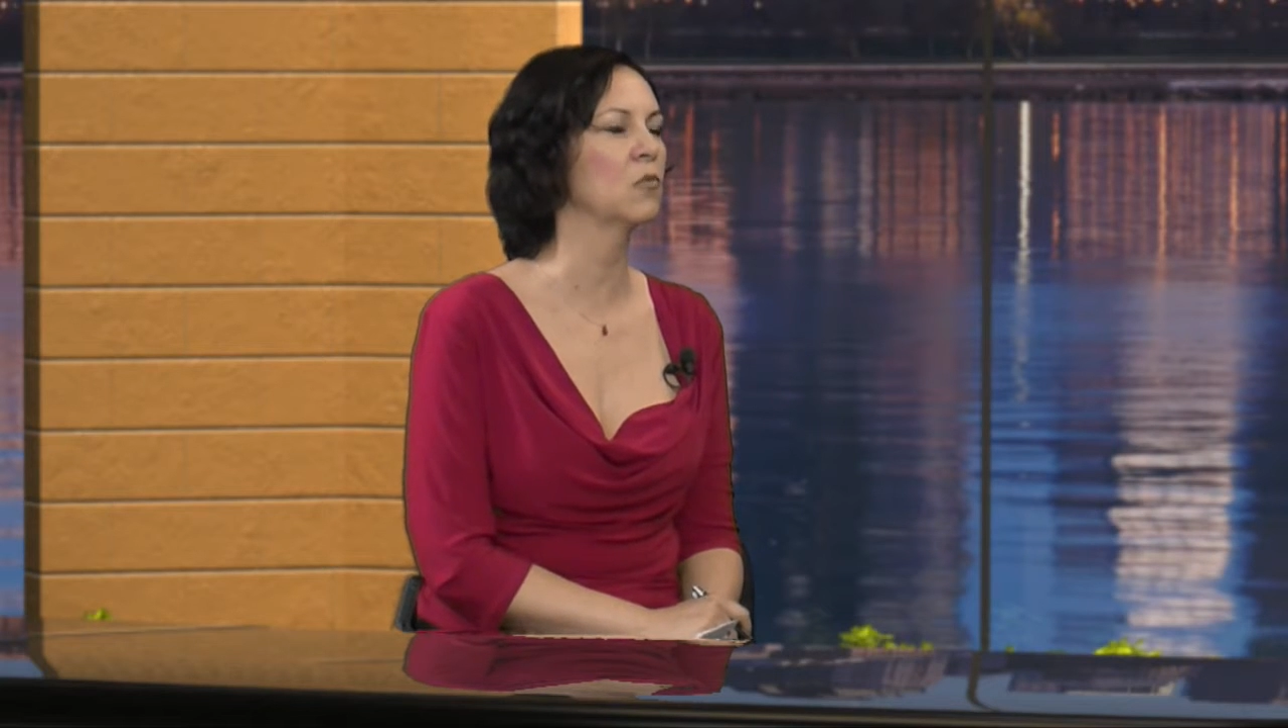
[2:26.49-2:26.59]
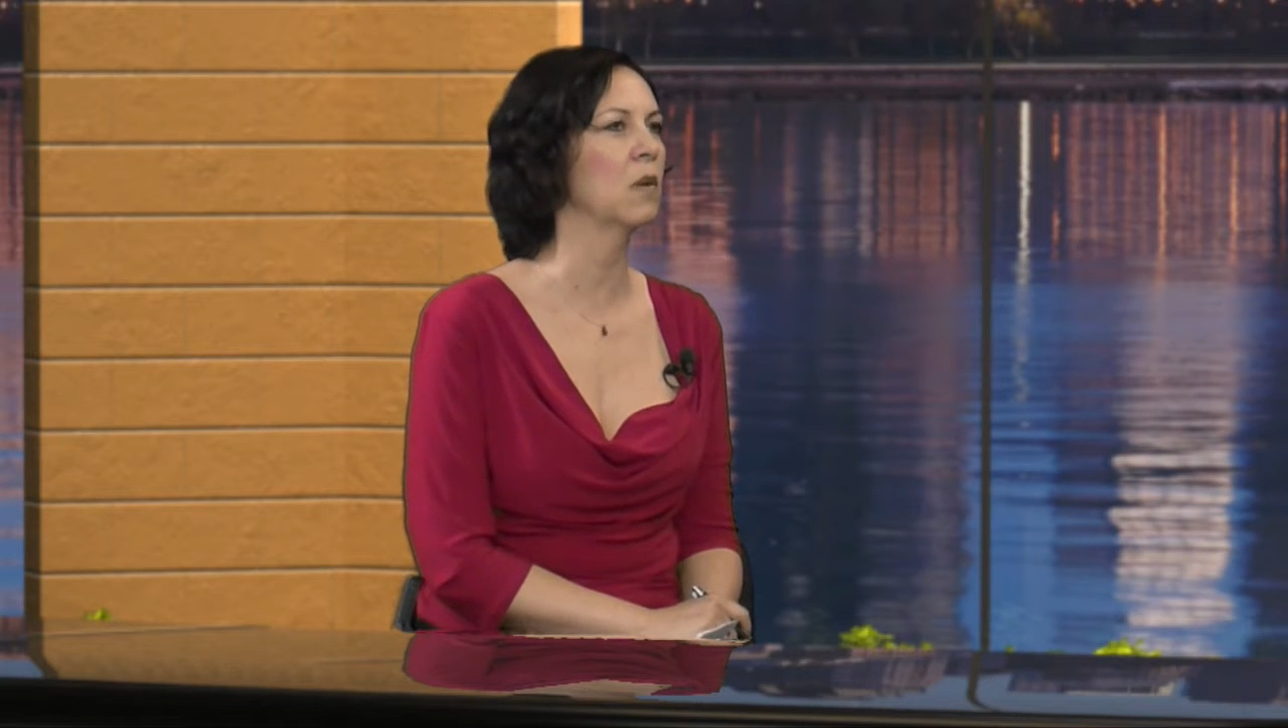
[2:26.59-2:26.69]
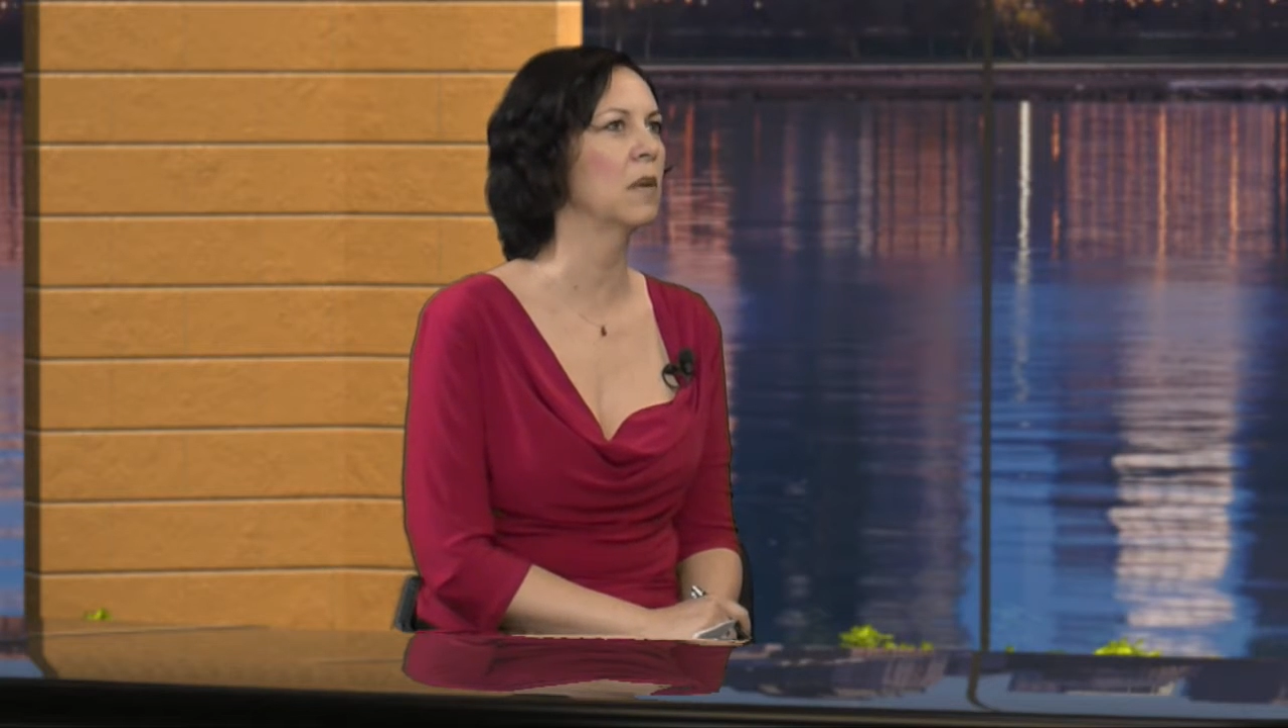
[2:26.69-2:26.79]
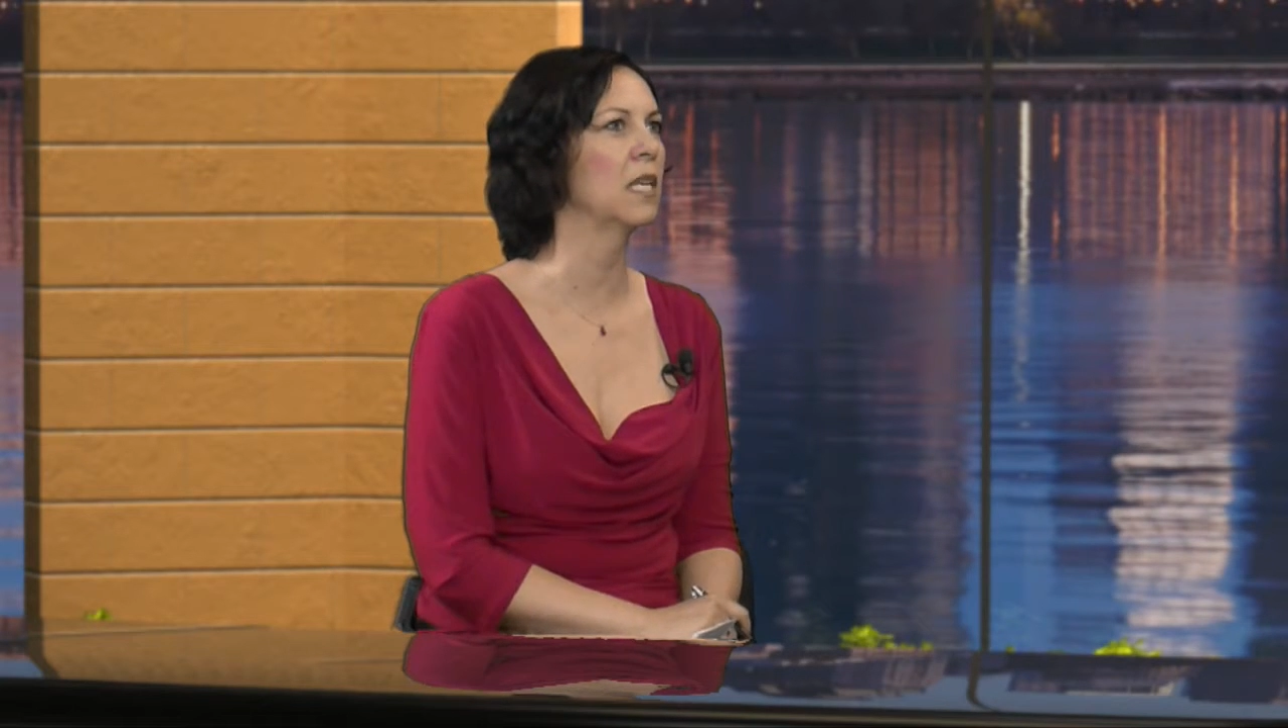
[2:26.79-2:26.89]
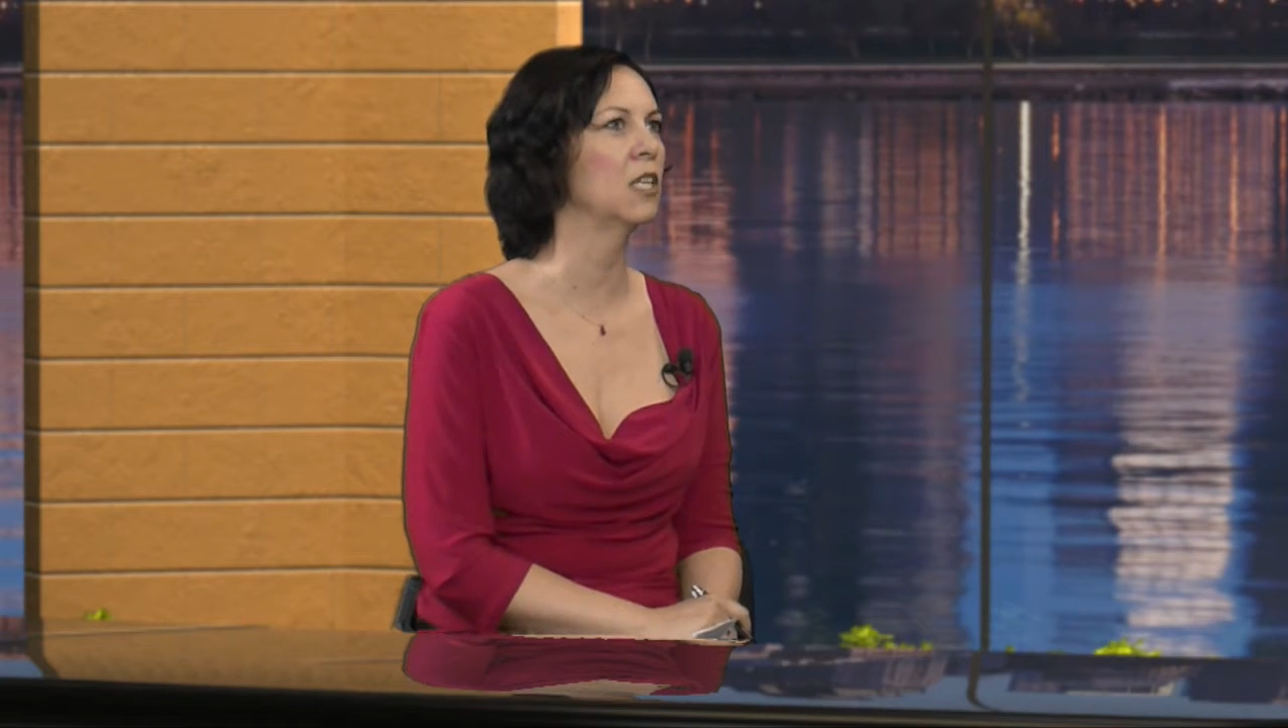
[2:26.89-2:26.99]

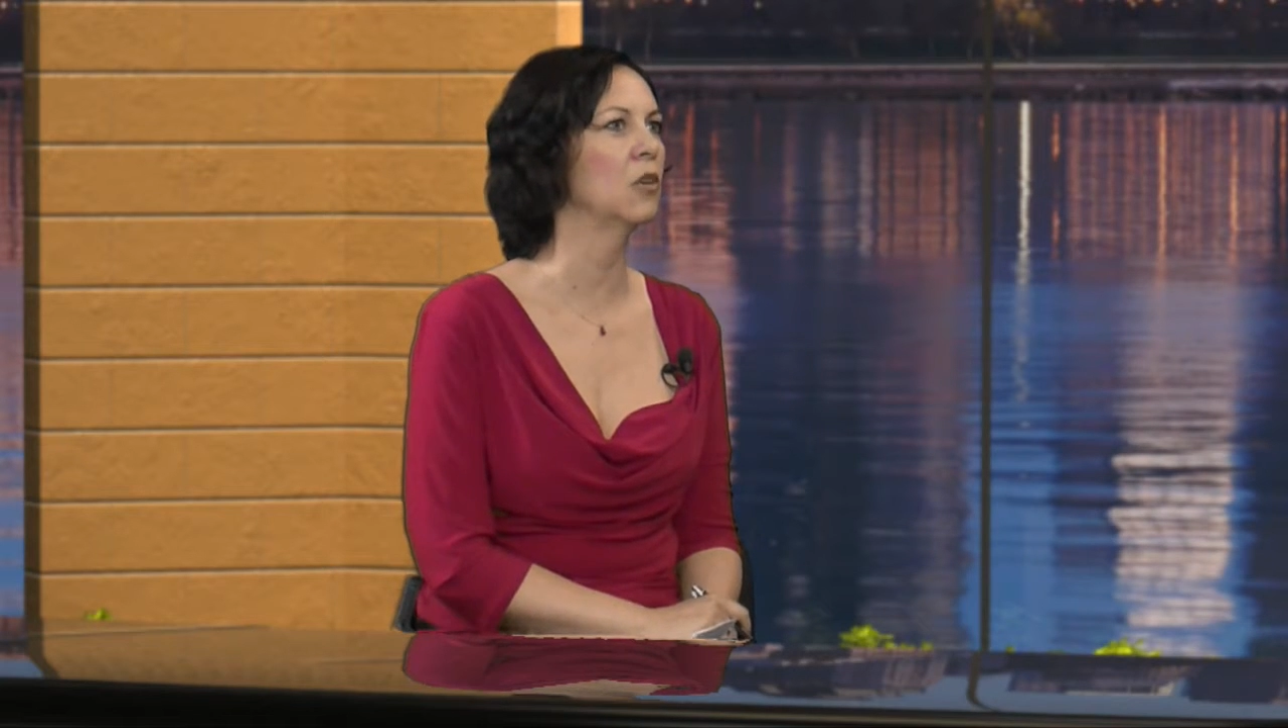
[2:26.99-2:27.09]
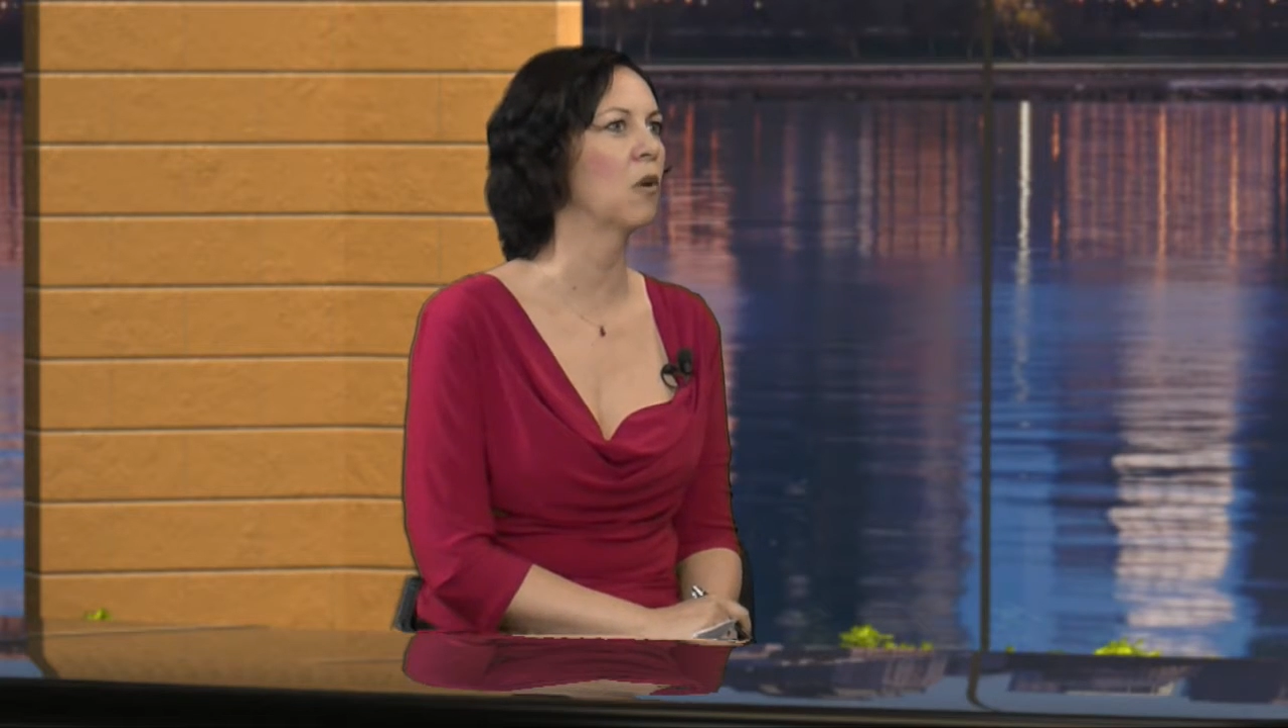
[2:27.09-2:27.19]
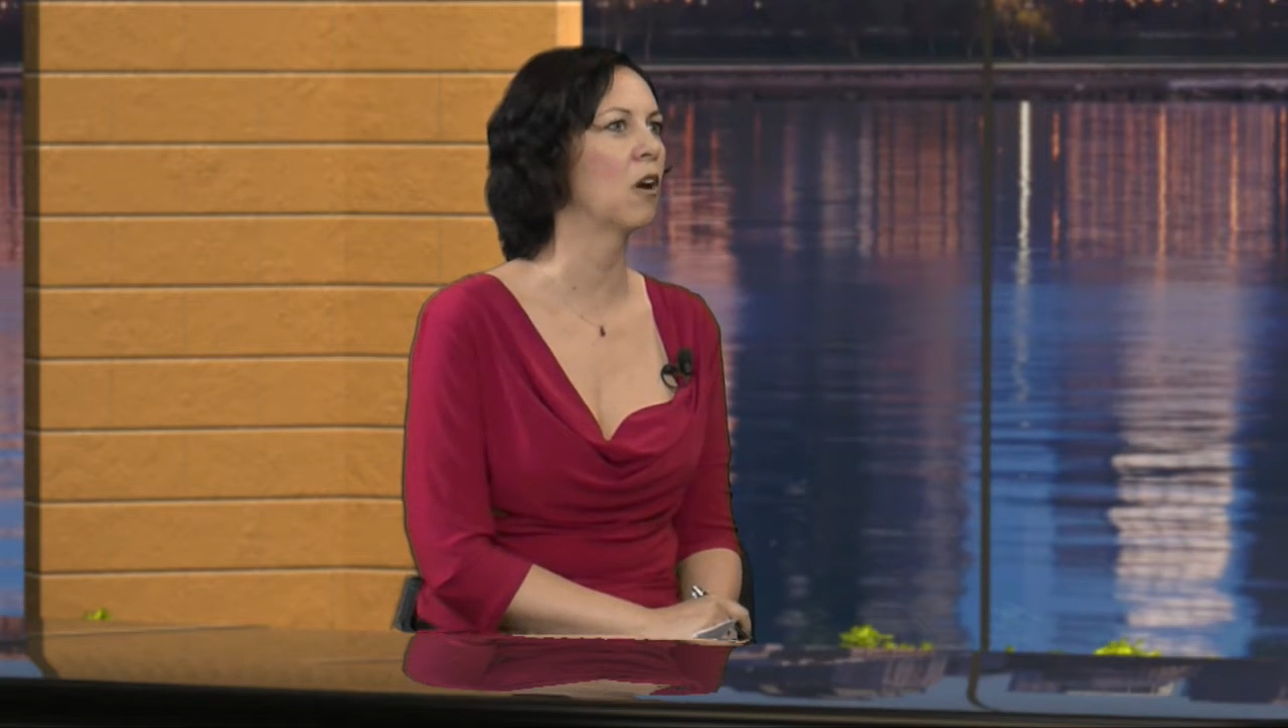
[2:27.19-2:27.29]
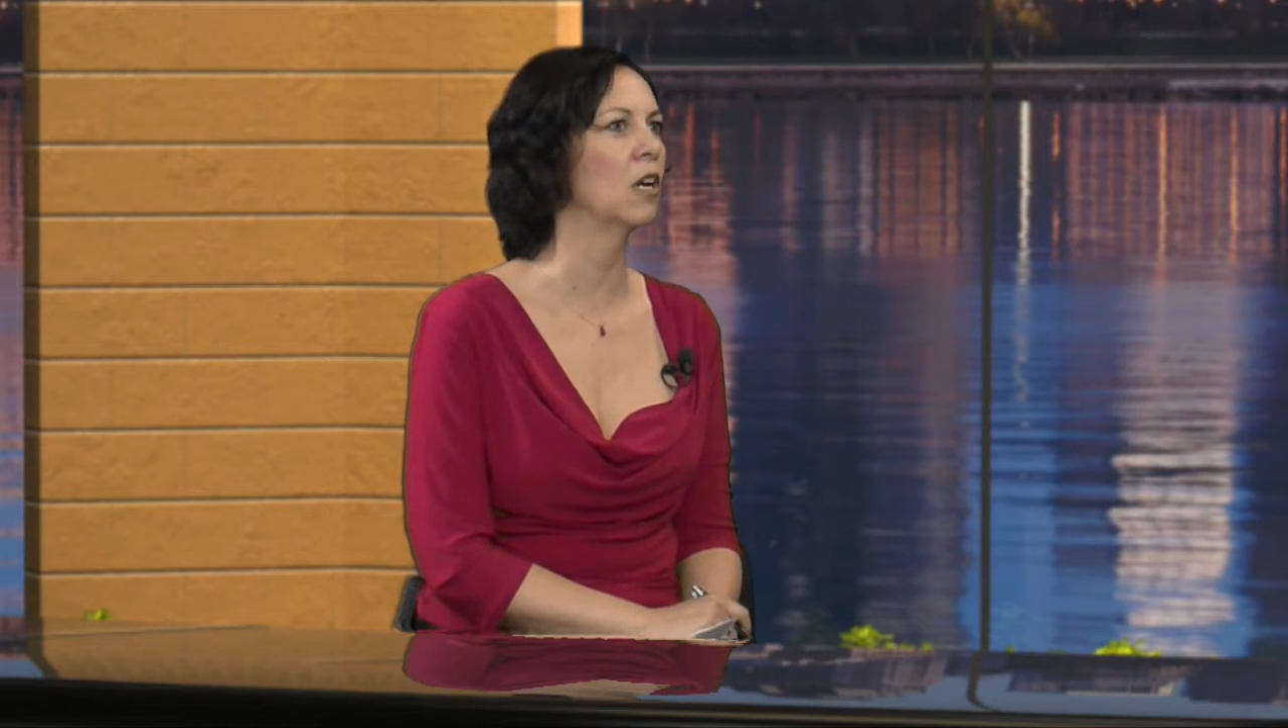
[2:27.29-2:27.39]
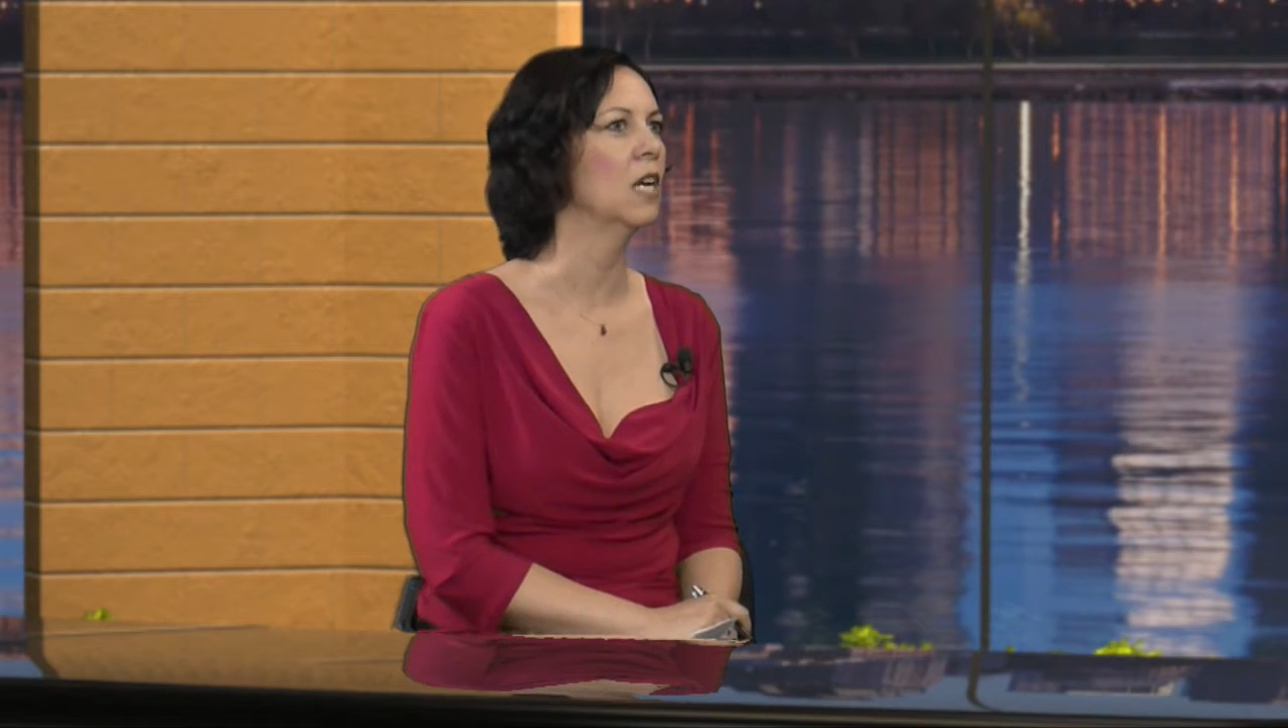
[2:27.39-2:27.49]
women who
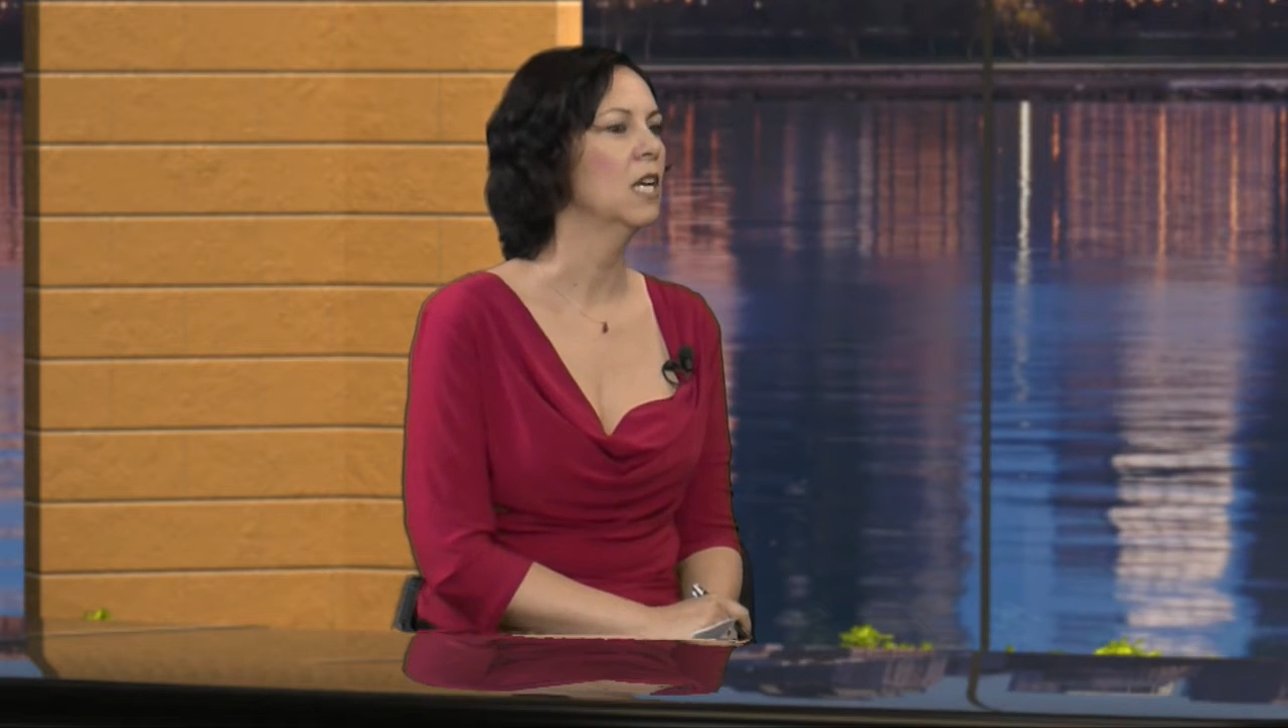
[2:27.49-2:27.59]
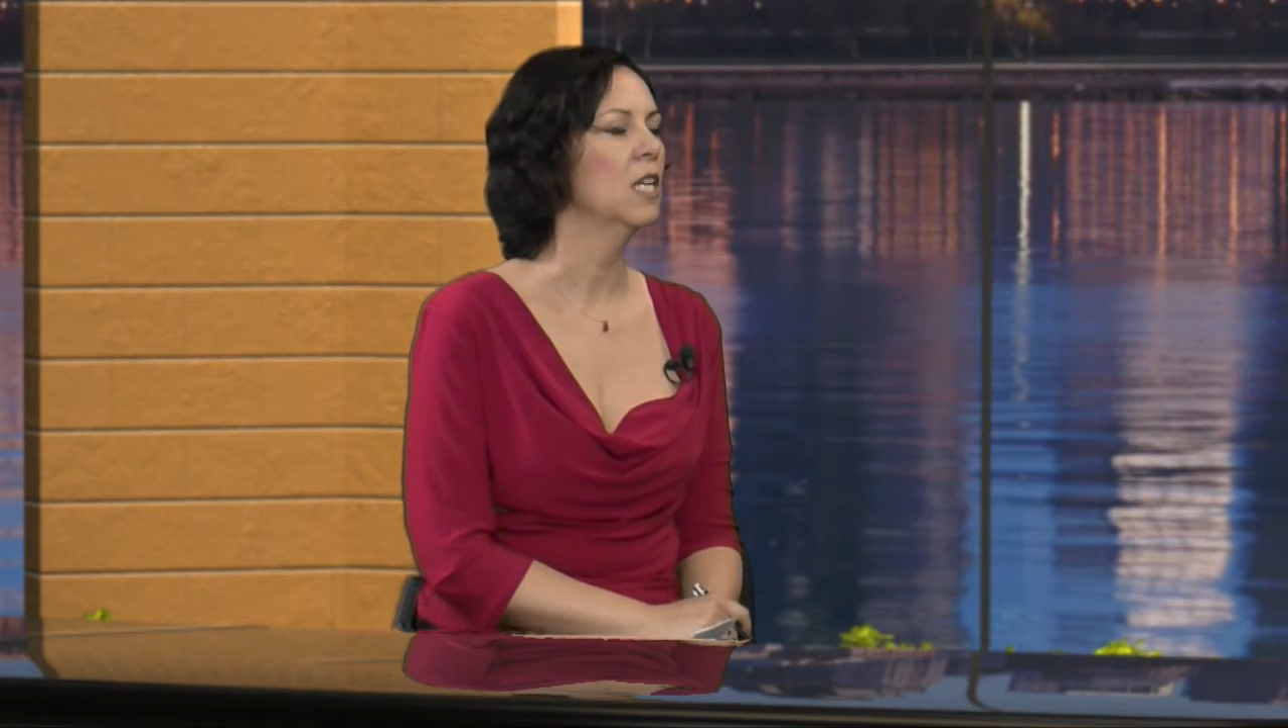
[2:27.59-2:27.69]
are